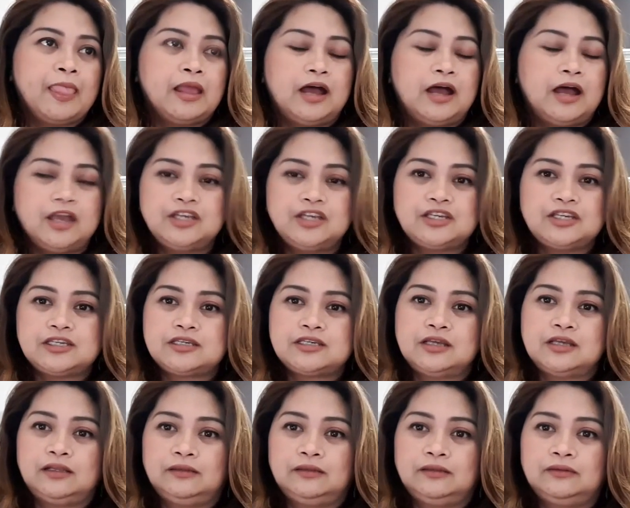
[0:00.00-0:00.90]
I
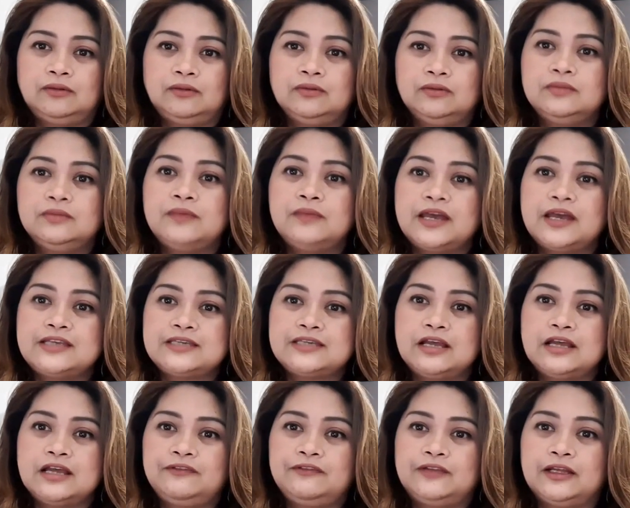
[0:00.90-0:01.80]
just told
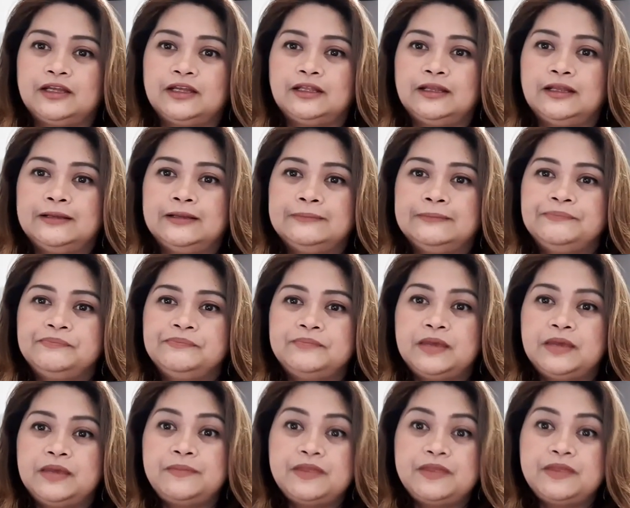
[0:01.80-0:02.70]
myself that
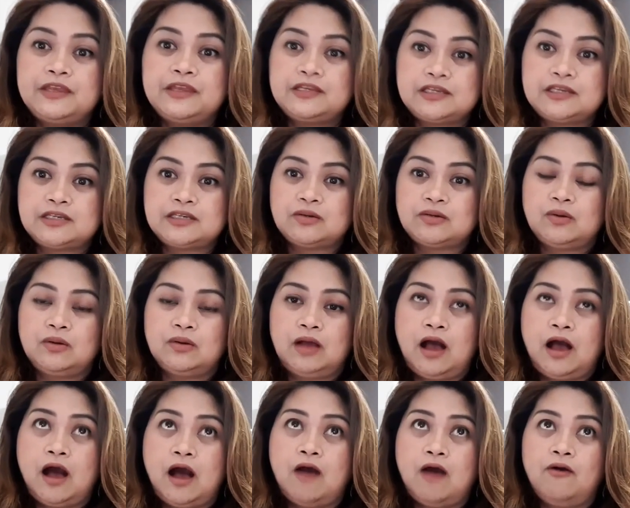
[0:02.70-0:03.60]
maybe this is
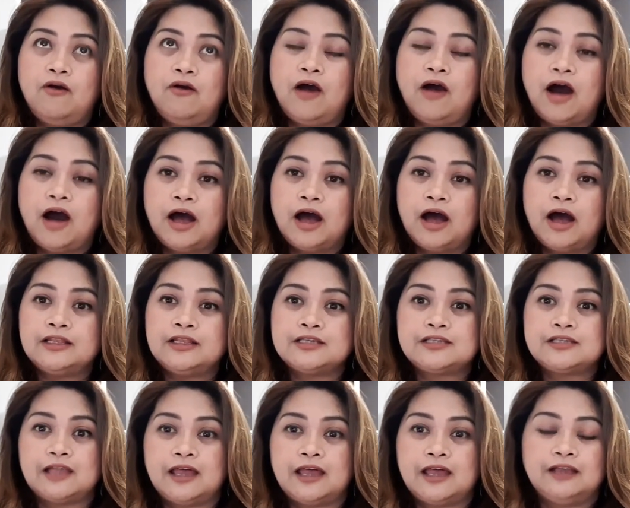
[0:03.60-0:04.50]
how God
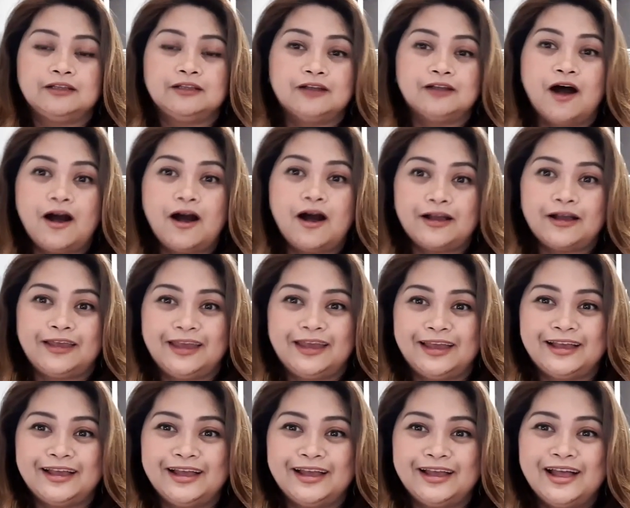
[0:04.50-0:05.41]
is like
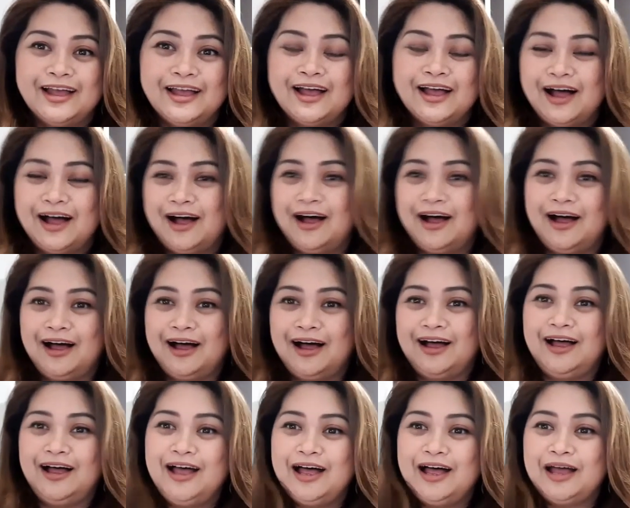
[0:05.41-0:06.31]
knocking
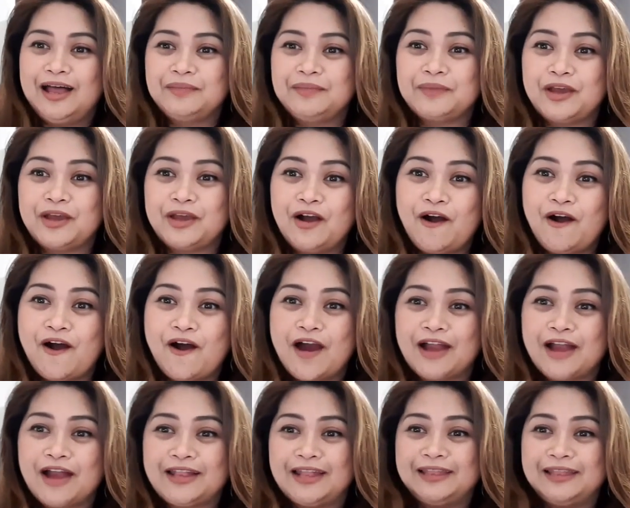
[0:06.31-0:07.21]
at my
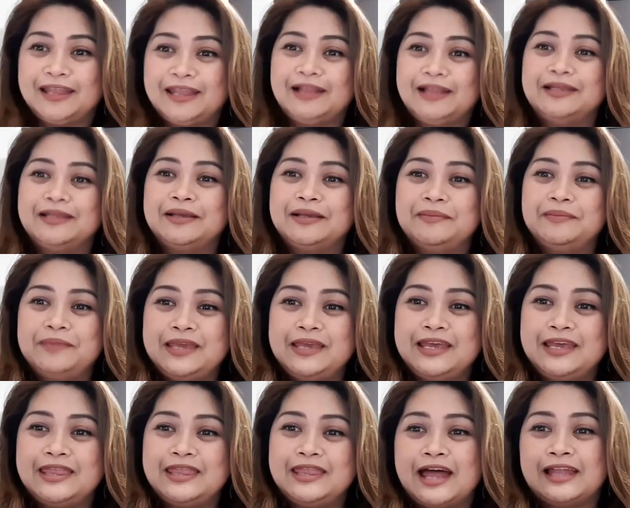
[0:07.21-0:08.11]
heart and telling
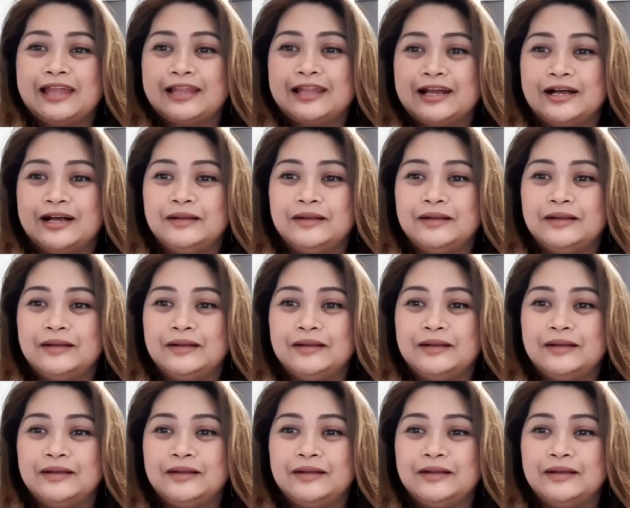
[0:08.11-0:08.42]
me that